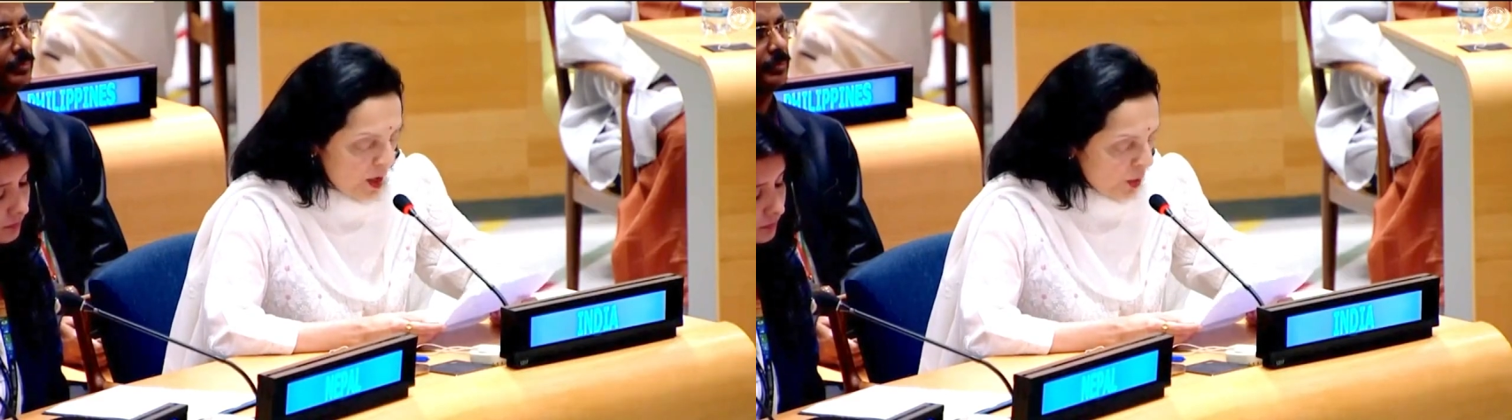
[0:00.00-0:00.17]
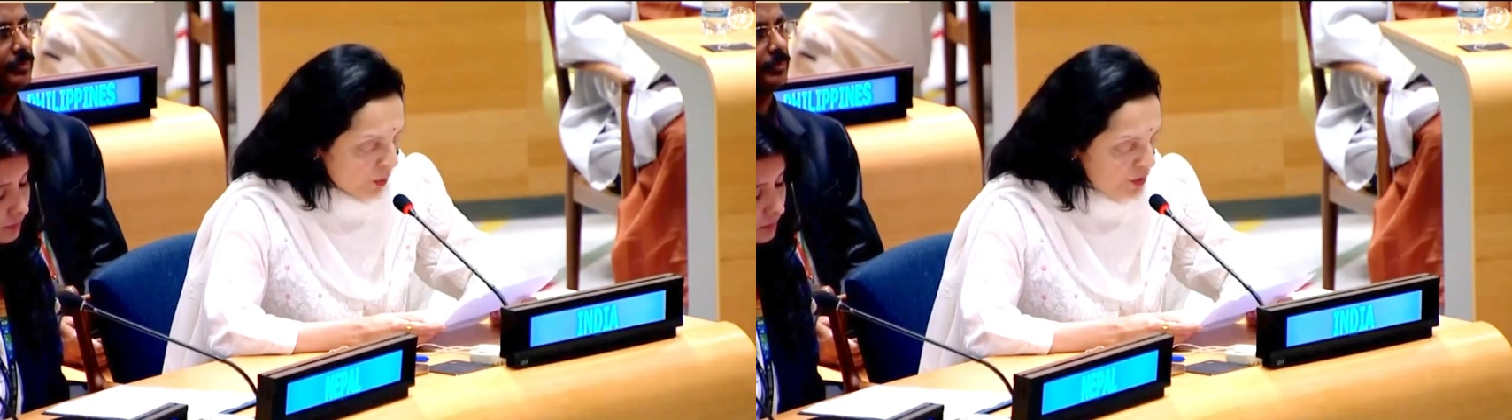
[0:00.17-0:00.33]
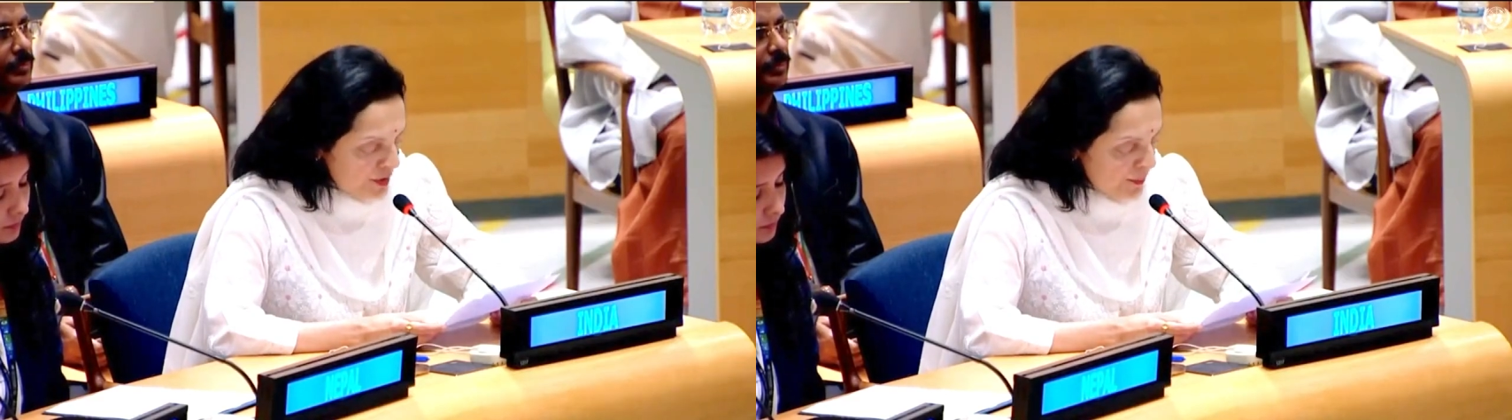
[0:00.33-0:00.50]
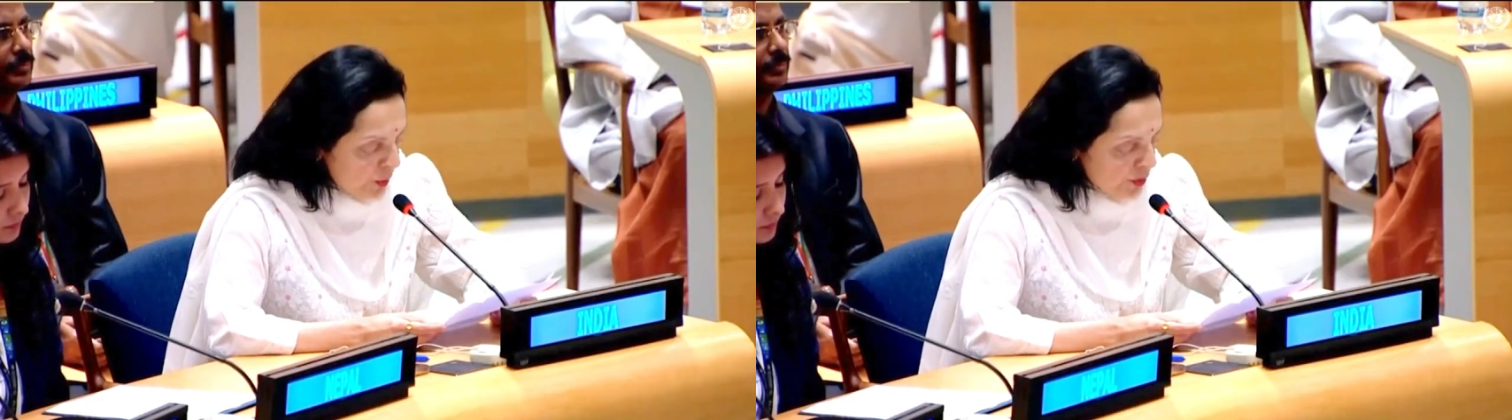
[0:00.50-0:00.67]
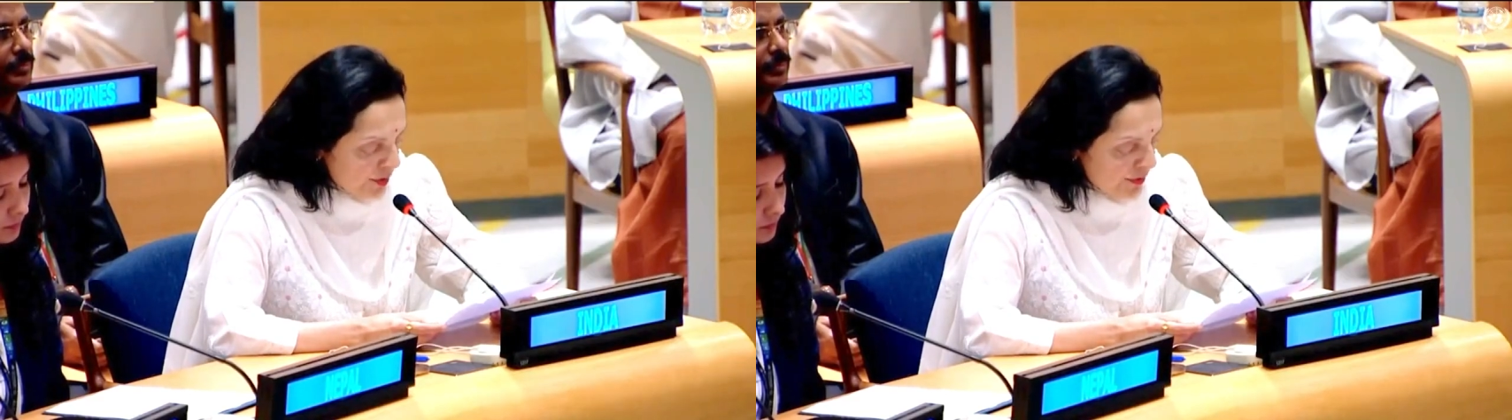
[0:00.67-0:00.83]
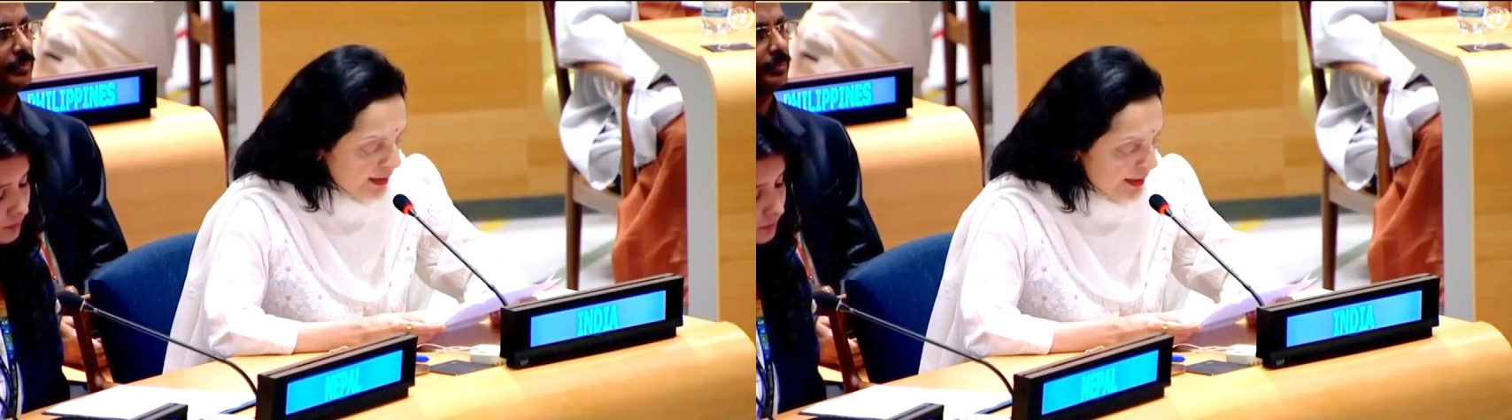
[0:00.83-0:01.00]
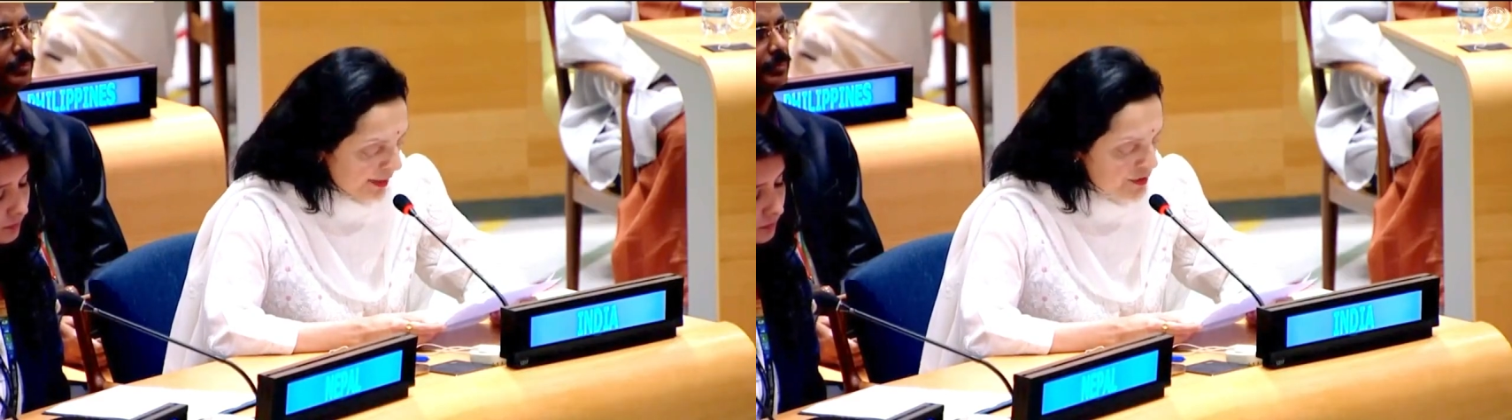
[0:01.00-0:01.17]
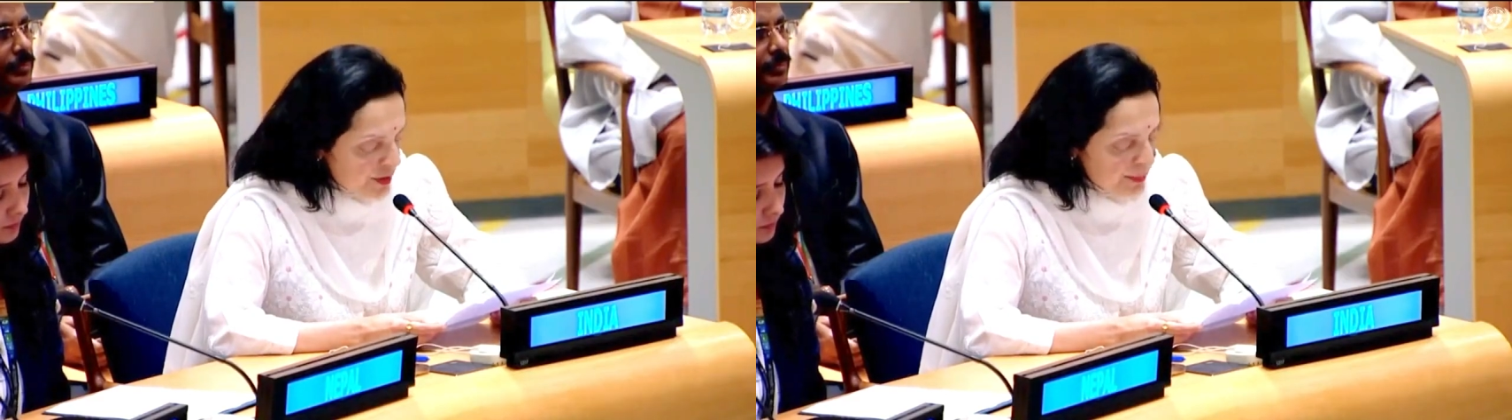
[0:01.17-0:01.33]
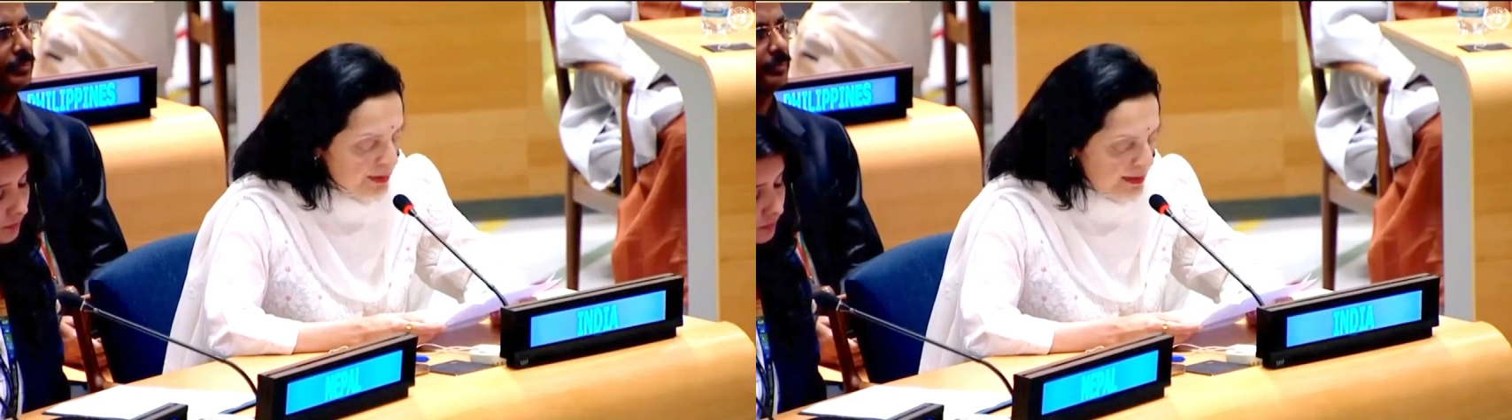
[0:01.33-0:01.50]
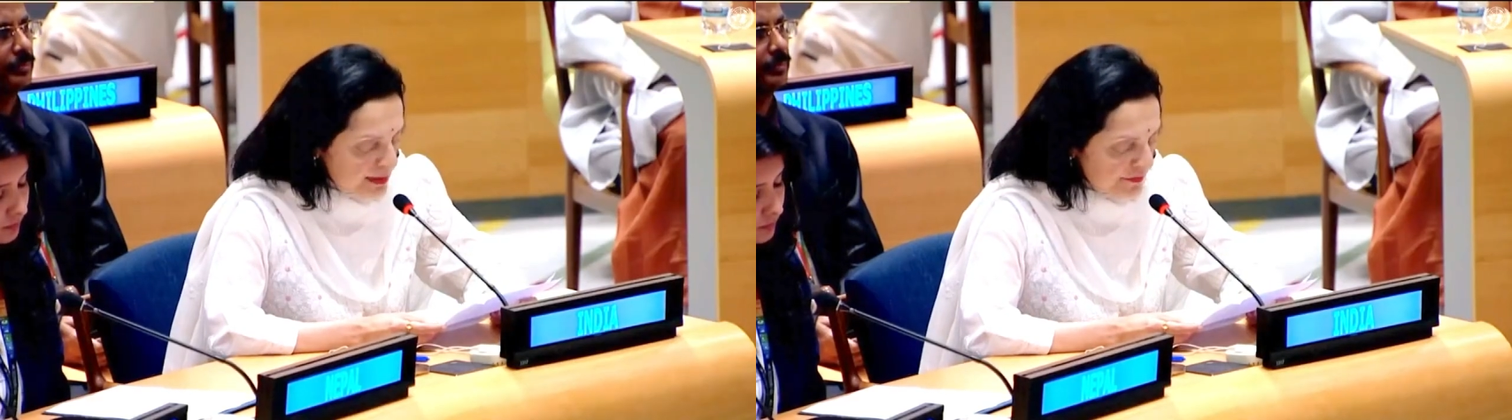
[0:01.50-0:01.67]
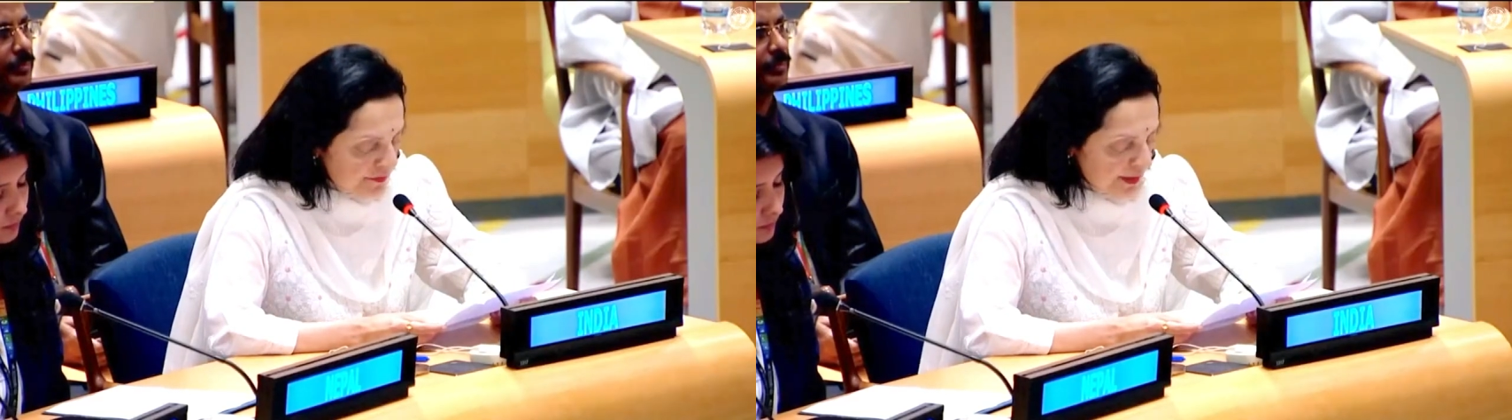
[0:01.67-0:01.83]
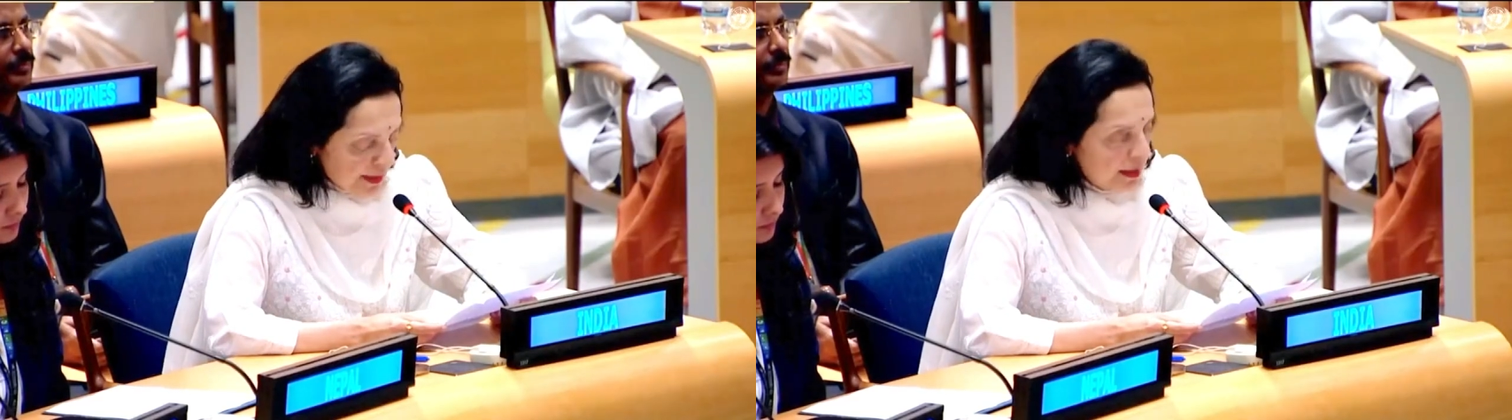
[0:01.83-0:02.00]
who spoke of the inevitable
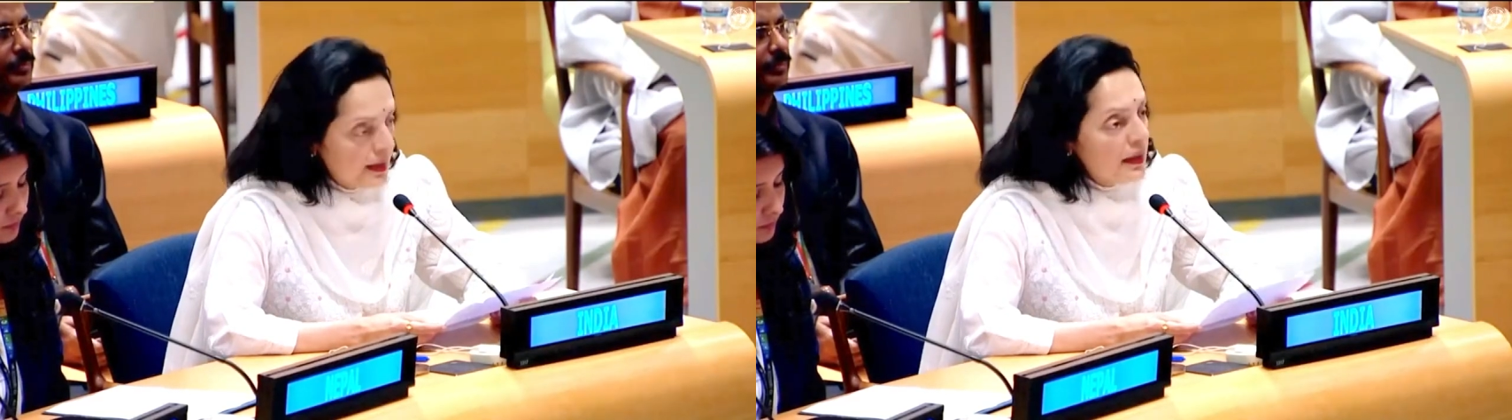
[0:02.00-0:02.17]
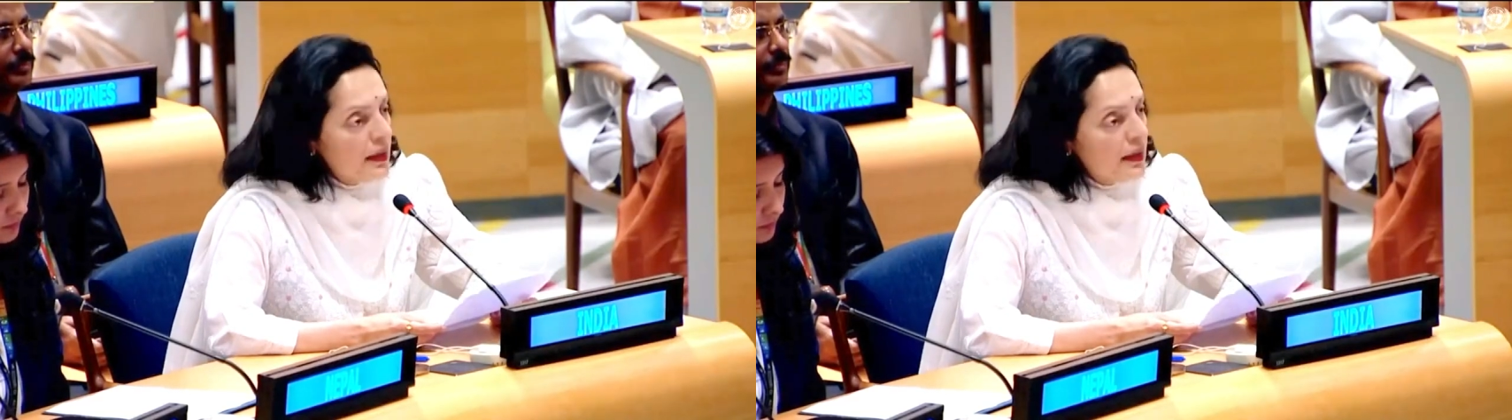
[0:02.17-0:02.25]
suffering